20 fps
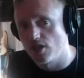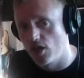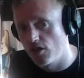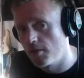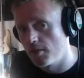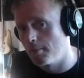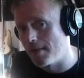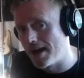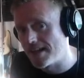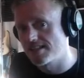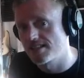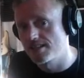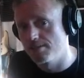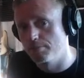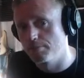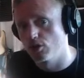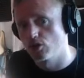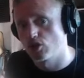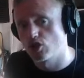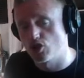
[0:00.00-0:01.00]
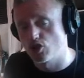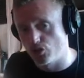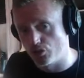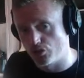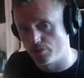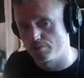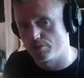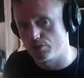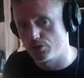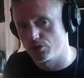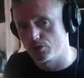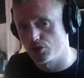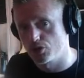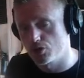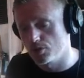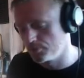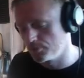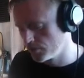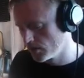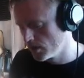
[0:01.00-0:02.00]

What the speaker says: on the master bus during production,